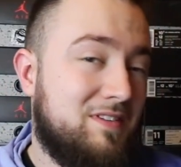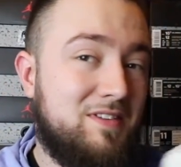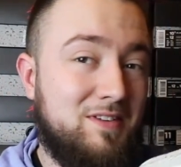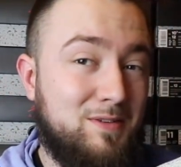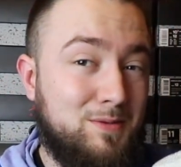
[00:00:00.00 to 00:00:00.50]

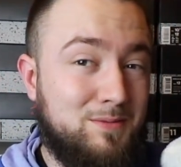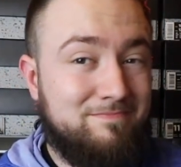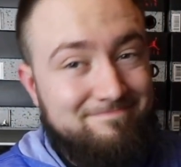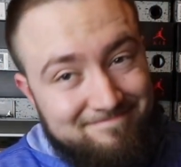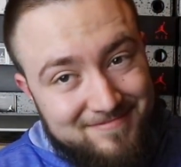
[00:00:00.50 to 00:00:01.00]
So
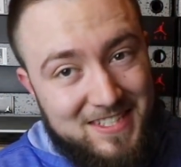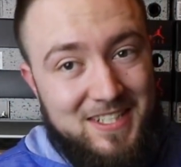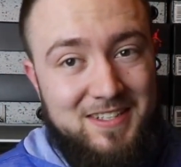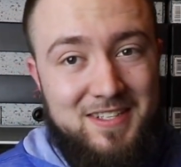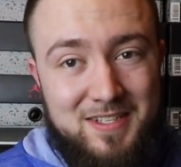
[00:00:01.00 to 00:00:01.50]
to
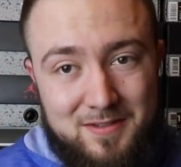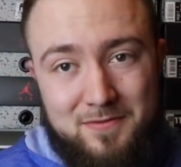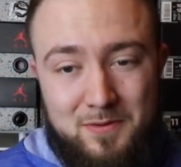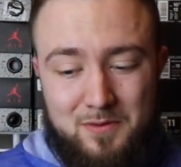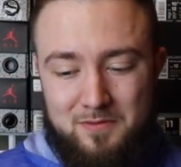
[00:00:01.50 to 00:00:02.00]
get these
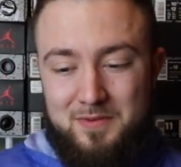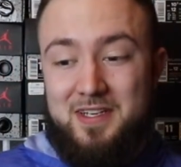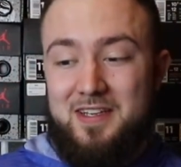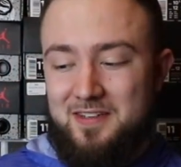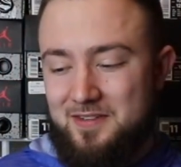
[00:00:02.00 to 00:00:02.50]
for
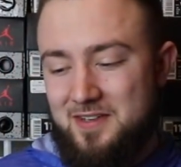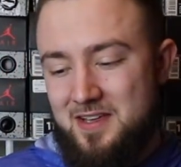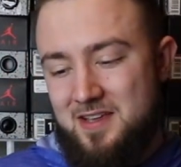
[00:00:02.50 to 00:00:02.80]
retail,